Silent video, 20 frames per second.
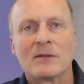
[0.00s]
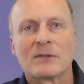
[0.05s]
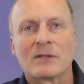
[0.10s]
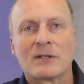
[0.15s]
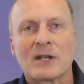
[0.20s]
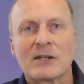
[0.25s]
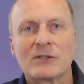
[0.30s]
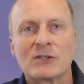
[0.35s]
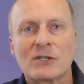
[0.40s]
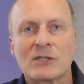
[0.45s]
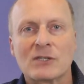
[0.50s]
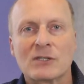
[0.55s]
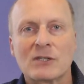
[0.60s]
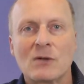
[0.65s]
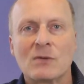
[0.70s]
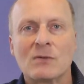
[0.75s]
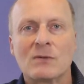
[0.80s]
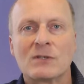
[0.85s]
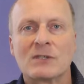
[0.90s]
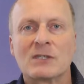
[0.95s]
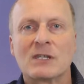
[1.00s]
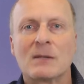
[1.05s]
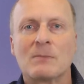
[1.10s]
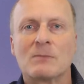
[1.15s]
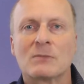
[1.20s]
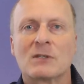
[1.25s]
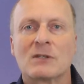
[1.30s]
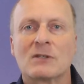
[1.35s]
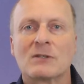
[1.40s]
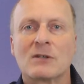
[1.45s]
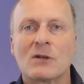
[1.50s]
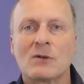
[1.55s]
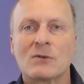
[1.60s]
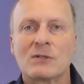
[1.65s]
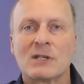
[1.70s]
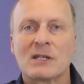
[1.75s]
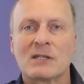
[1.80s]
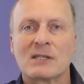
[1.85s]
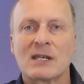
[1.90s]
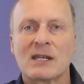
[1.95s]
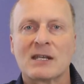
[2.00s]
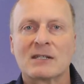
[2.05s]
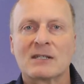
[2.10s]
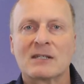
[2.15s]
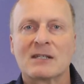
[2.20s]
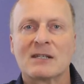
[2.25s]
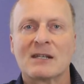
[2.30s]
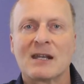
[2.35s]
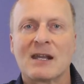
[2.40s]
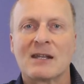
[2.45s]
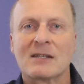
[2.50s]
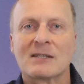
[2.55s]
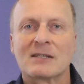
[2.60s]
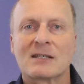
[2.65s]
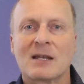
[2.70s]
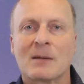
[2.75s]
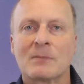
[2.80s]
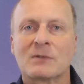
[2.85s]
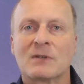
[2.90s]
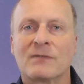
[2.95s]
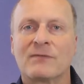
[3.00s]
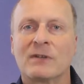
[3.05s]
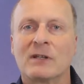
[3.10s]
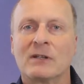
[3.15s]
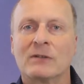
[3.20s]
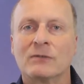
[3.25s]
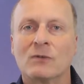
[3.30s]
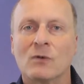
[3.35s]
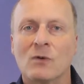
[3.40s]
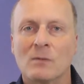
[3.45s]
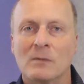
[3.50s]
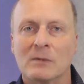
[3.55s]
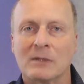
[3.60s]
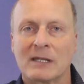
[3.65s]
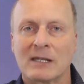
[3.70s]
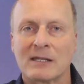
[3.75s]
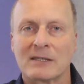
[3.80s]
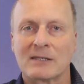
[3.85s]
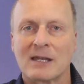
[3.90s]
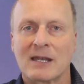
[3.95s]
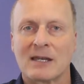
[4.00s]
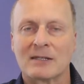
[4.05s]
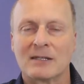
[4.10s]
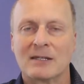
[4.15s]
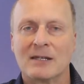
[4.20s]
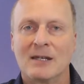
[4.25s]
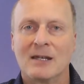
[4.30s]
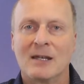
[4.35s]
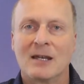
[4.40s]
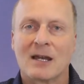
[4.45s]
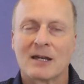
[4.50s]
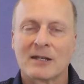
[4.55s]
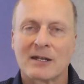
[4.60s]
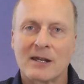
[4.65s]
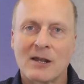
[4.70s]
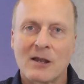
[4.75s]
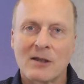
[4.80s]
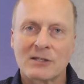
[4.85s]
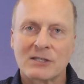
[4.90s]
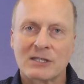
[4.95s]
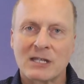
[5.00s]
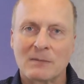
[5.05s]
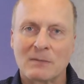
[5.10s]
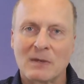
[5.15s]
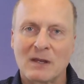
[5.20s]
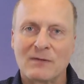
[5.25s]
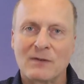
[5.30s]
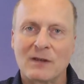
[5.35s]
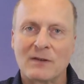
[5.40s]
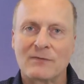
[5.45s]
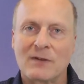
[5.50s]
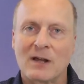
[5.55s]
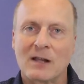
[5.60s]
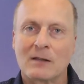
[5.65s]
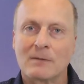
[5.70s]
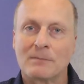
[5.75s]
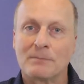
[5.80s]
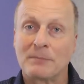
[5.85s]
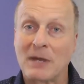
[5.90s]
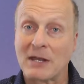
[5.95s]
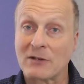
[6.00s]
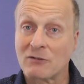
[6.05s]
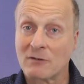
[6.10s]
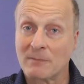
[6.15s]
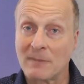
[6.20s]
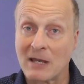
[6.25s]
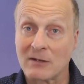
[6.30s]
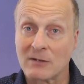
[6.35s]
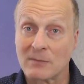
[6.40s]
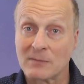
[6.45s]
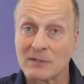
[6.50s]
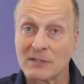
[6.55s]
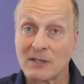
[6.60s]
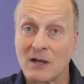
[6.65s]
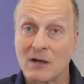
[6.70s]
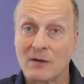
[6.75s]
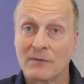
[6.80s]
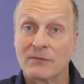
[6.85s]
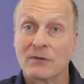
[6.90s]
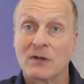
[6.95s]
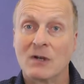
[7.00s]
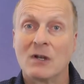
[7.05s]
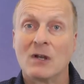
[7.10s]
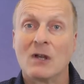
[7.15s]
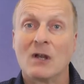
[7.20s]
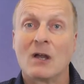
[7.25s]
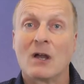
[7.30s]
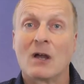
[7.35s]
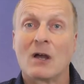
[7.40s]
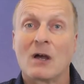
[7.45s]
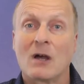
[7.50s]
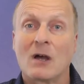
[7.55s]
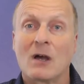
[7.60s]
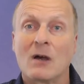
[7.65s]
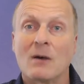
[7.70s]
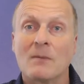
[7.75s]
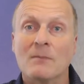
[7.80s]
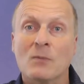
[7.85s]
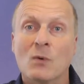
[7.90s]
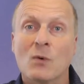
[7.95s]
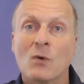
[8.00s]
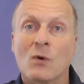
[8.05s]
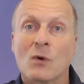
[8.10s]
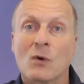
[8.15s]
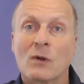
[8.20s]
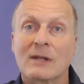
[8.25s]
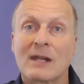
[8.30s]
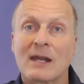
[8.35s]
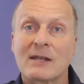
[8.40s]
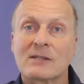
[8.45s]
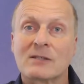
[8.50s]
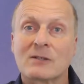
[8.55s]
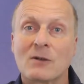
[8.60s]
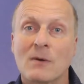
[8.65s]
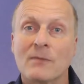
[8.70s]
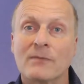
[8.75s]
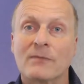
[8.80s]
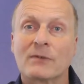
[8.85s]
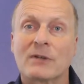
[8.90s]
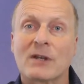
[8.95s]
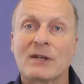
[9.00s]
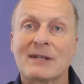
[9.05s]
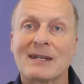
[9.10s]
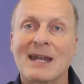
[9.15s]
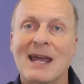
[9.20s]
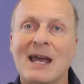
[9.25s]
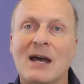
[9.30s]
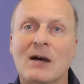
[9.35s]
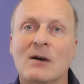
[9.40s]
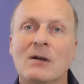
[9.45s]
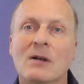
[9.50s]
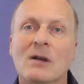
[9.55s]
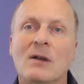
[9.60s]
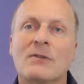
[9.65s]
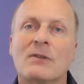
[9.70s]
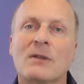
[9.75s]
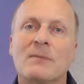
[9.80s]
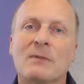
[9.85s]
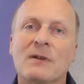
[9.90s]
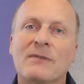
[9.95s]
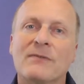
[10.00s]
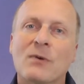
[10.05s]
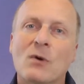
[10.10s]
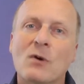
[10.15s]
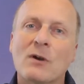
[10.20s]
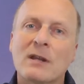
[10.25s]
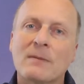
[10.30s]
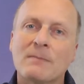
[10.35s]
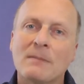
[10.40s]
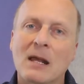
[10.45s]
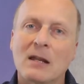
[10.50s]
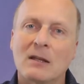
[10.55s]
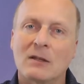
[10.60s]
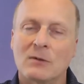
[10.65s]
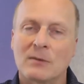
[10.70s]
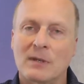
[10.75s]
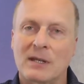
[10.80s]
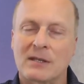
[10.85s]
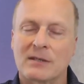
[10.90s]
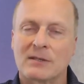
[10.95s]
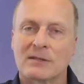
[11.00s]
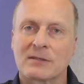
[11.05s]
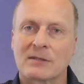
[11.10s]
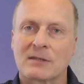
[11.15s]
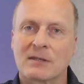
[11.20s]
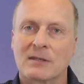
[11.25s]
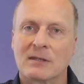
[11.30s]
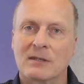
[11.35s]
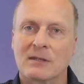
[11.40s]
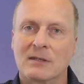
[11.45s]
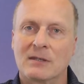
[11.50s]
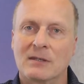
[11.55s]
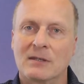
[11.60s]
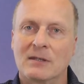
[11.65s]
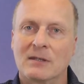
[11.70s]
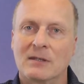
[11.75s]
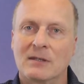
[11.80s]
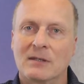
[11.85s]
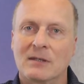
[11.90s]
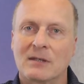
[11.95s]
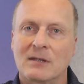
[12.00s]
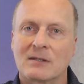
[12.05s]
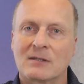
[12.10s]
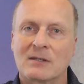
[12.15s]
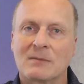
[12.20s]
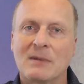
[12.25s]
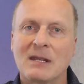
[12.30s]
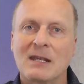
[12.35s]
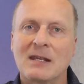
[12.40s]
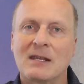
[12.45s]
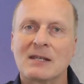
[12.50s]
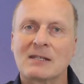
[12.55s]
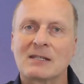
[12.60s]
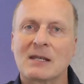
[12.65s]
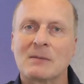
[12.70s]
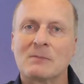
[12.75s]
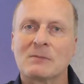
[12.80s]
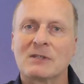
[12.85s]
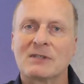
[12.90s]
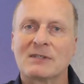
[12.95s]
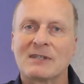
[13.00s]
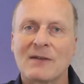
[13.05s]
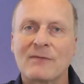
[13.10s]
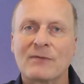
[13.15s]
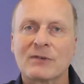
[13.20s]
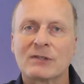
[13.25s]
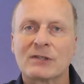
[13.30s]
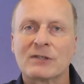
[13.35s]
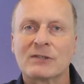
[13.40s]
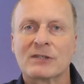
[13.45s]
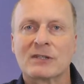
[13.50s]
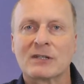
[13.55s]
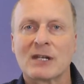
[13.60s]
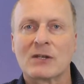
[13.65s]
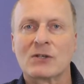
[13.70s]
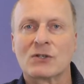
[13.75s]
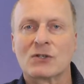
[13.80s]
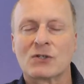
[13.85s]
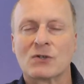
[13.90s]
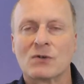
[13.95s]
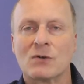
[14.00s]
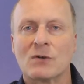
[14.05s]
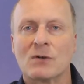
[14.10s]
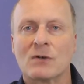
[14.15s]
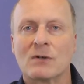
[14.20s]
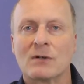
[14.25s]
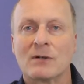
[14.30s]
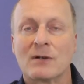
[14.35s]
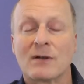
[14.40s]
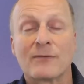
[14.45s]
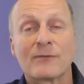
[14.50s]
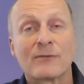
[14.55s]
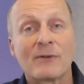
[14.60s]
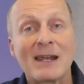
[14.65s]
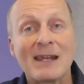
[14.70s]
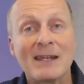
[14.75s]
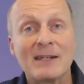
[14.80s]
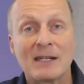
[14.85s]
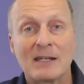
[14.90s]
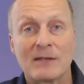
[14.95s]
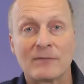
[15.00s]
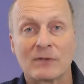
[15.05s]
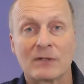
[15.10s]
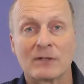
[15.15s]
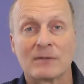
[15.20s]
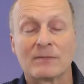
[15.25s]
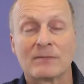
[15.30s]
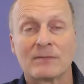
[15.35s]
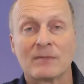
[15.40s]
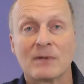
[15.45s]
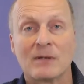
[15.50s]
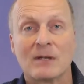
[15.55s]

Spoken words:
that I just don't seem to notice it. It's come to feel normal, he said. And I asked him if he felt better about himself, more or less confident now than before he'd met Louise. And to me, he seemed diffident and unsure, afraid even.